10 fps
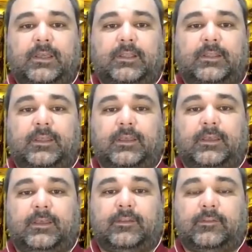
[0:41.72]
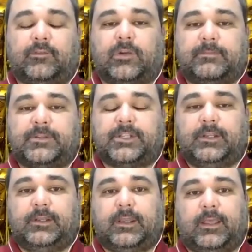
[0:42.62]
the
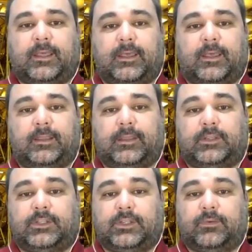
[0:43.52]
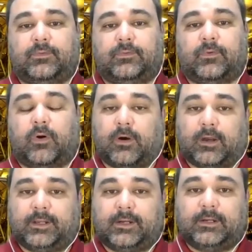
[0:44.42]
description that you
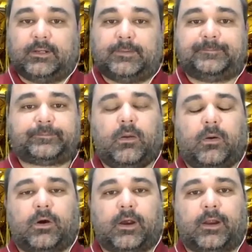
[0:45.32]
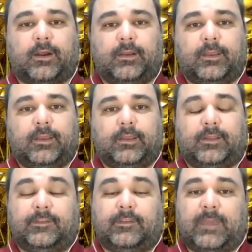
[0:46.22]
ordered or
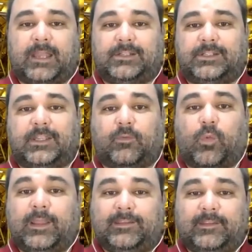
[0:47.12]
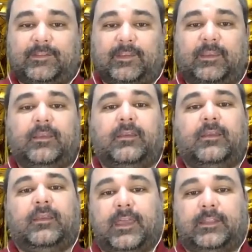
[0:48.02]
doesn't match the quantity
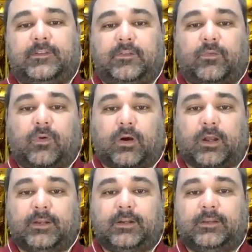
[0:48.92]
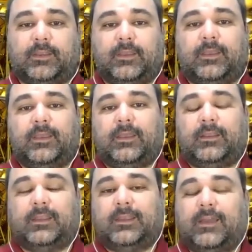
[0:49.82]
that you ordered,
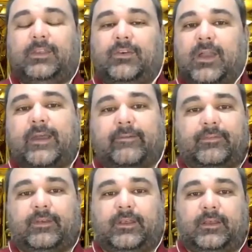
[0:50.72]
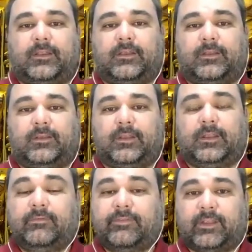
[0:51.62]
now you have an
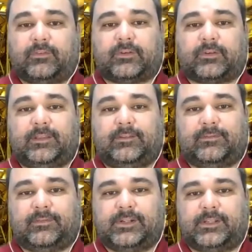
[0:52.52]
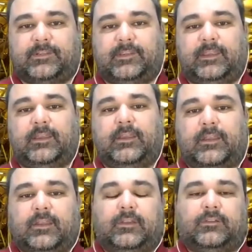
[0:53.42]
inventory divergency.
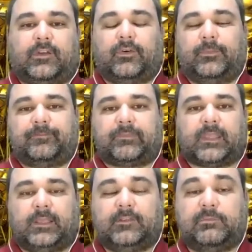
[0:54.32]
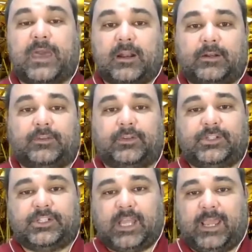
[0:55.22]
So it's better to
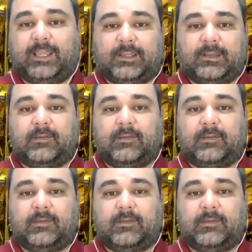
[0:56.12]
check